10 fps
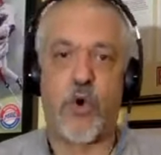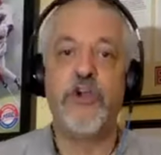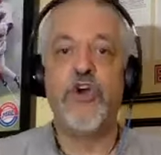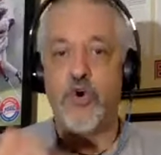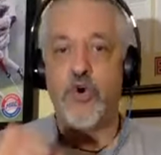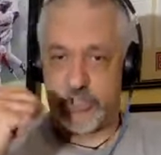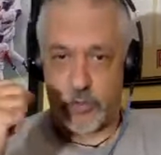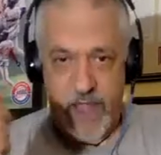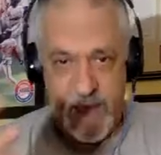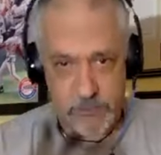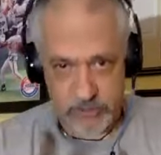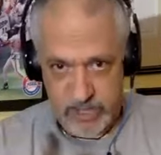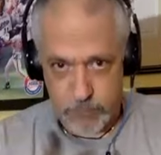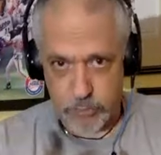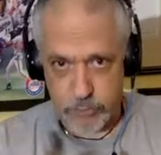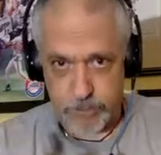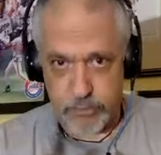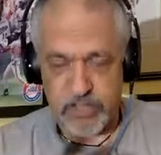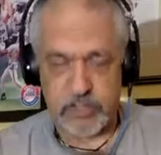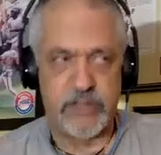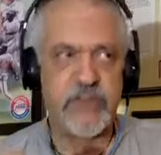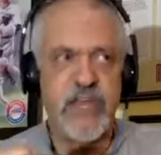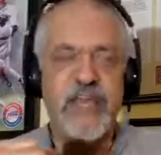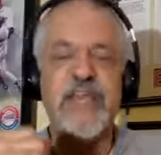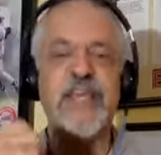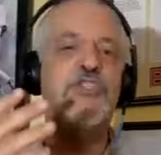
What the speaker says: He's the one who surrounded him with Breland.